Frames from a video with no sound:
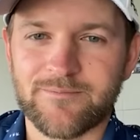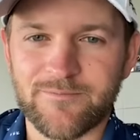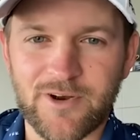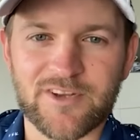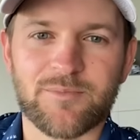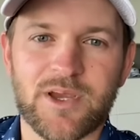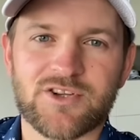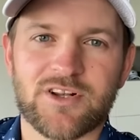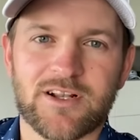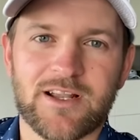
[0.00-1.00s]
very
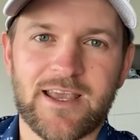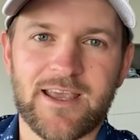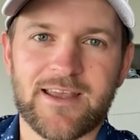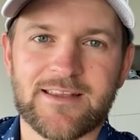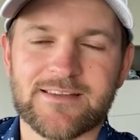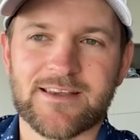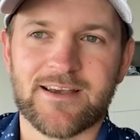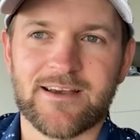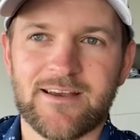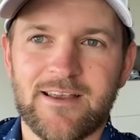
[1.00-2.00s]
special and
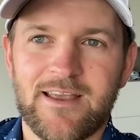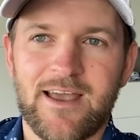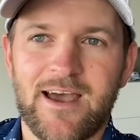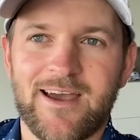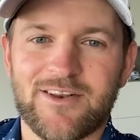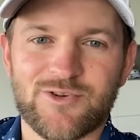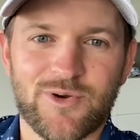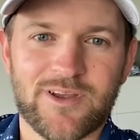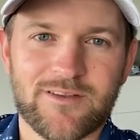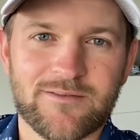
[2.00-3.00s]
uh, I enjoy,